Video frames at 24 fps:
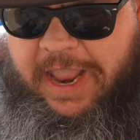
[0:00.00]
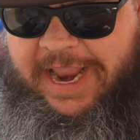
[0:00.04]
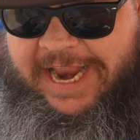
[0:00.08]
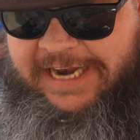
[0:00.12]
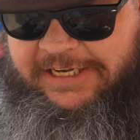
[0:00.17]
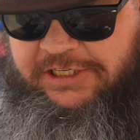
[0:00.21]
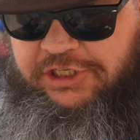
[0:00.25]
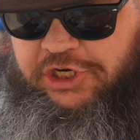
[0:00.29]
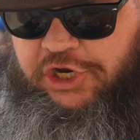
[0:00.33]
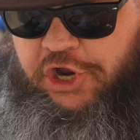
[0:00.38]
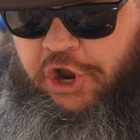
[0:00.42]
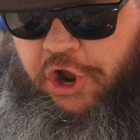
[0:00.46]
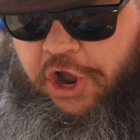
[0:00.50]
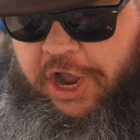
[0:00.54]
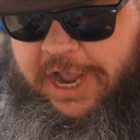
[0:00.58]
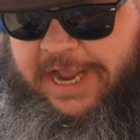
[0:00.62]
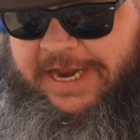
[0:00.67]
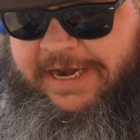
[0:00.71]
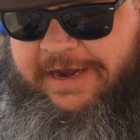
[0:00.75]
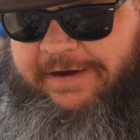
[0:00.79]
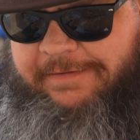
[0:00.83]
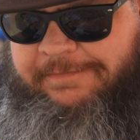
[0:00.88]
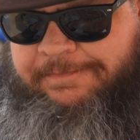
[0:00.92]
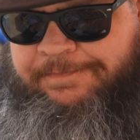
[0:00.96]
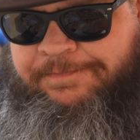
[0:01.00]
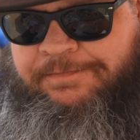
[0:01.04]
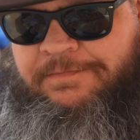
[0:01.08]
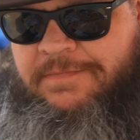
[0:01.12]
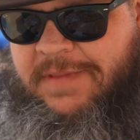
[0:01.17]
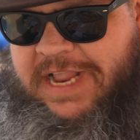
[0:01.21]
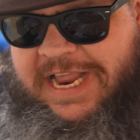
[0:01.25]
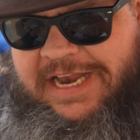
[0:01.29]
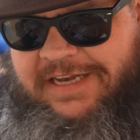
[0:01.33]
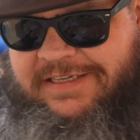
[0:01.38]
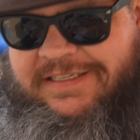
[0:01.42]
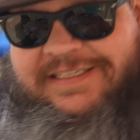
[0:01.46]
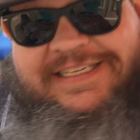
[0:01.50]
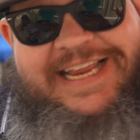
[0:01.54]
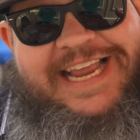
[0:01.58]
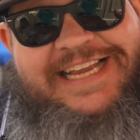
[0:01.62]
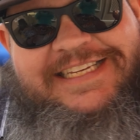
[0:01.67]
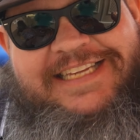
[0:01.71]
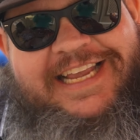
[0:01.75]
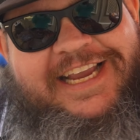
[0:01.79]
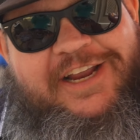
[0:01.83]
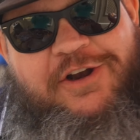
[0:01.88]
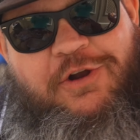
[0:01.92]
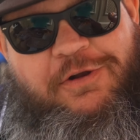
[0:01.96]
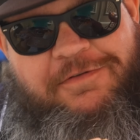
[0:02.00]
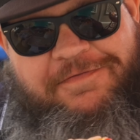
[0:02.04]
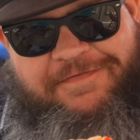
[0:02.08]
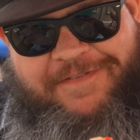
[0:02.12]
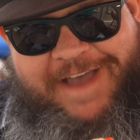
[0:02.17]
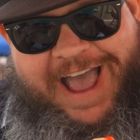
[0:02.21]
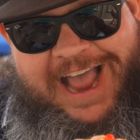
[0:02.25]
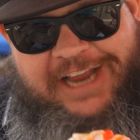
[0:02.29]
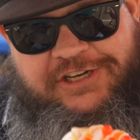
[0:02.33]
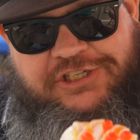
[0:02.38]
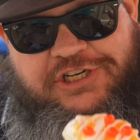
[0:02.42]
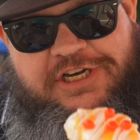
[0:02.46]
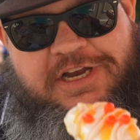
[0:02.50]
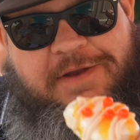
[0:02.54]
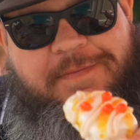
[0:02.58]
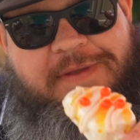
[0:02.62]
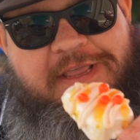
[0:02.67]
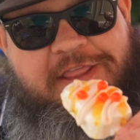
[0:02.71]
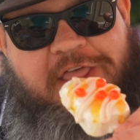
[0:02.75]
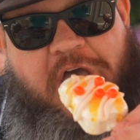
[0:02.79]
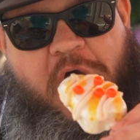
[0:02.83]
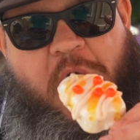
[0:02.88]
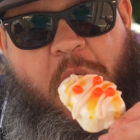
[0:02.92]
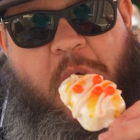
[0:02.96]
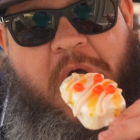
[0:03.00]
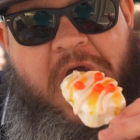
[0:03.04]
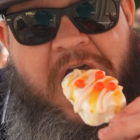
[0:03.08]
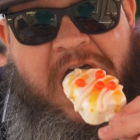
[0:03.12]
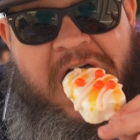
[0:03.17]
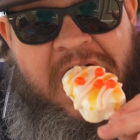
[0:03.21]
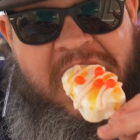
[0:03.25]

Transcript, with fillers: It's good. It doesn't taste like an old fashioned to me though.